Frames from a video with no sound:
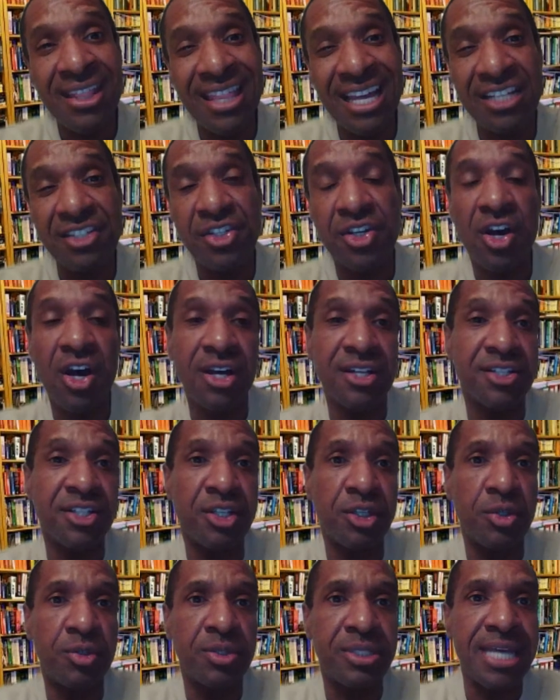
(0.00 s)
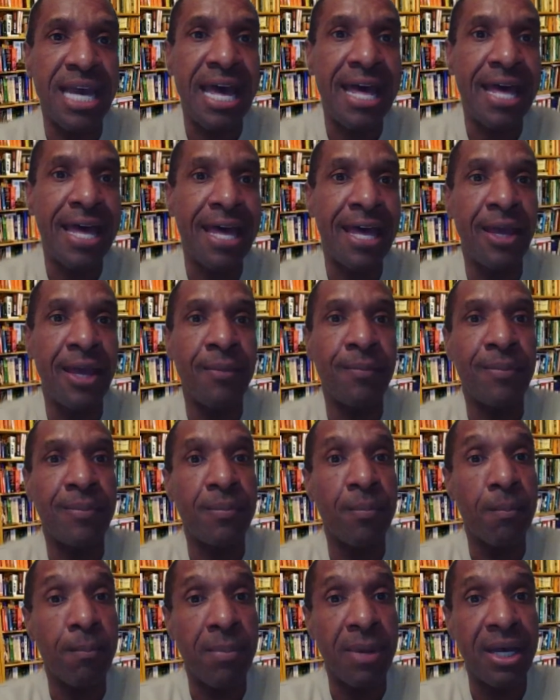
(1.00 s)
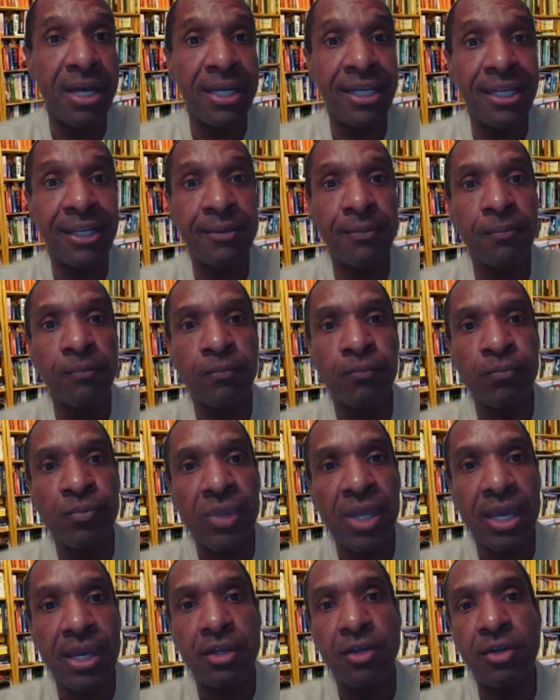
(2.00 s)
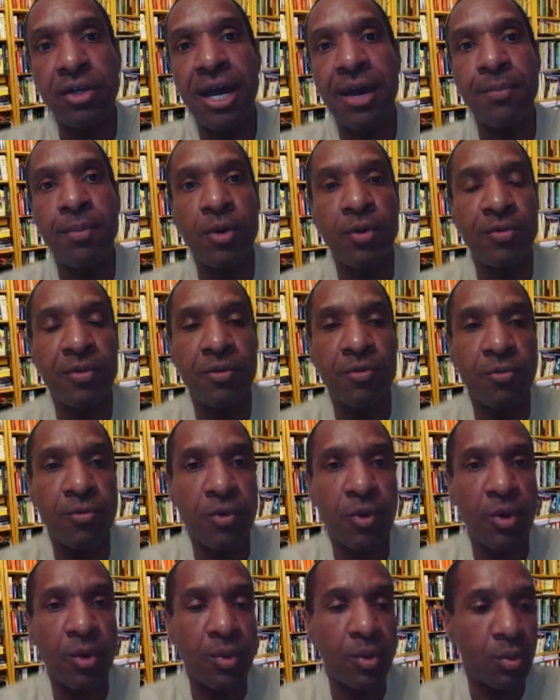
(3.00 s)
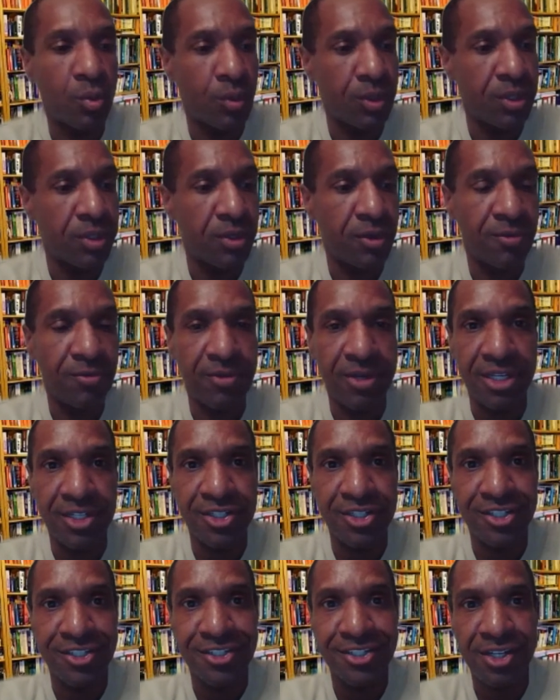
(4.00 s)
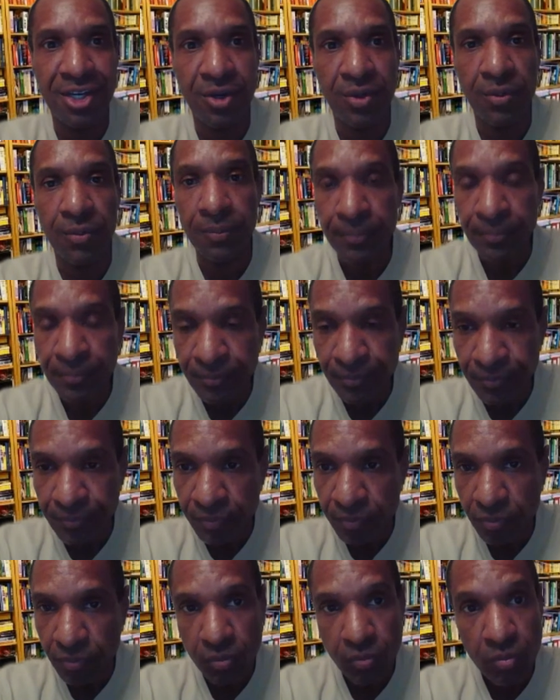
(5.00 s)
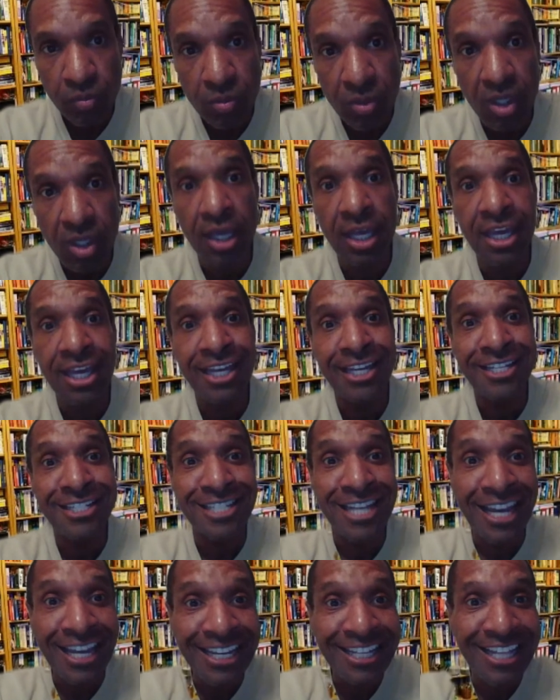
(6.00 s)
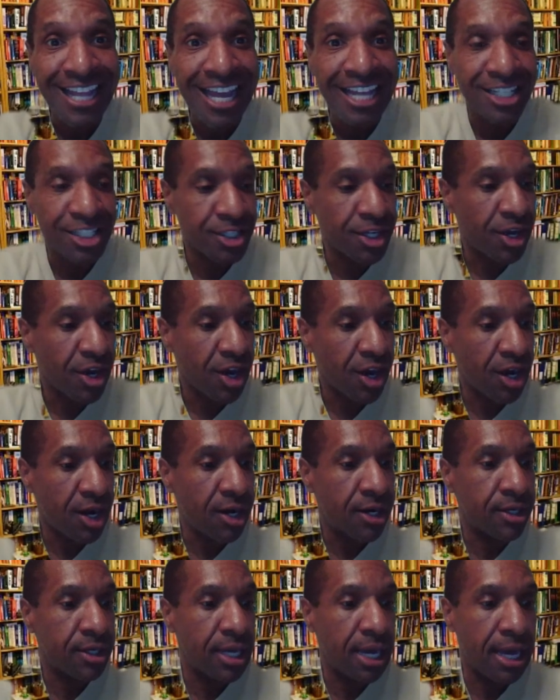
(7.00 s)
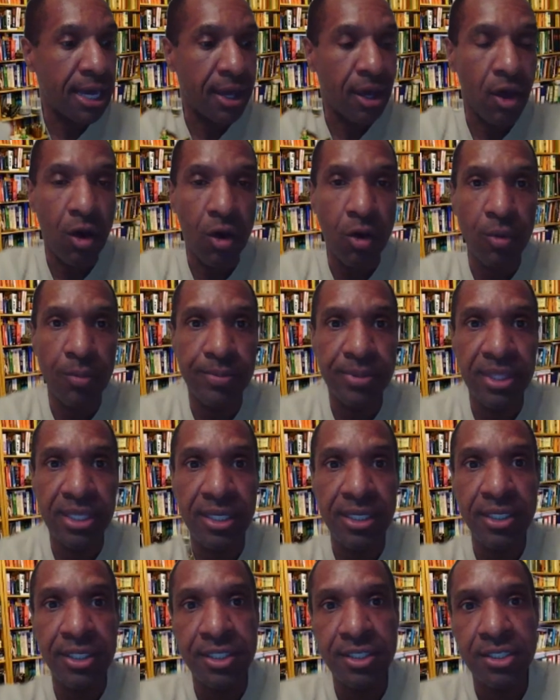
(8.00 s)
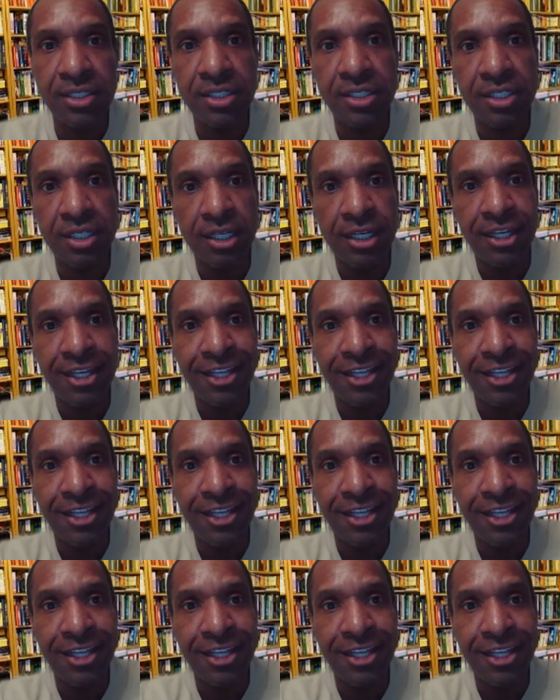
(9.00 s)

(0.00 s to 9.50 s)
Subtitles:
That's costing you time, money, and you're not moving forward with your vision. So take that to heart. I hope this